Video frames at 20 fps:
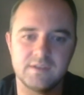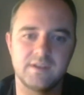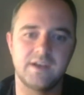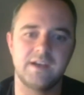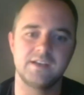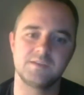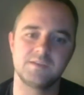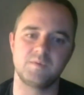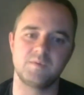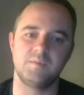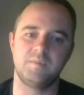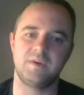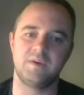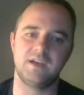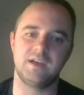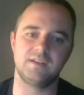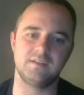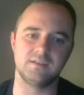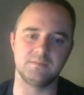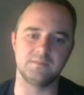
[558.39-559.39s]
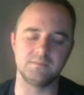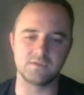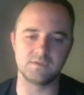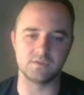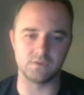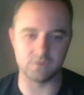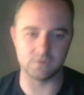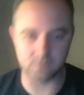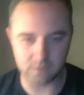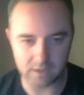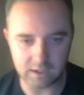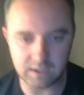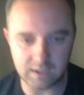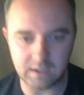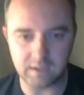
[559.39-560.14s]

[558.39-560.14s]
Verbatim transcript: and that has prepared them to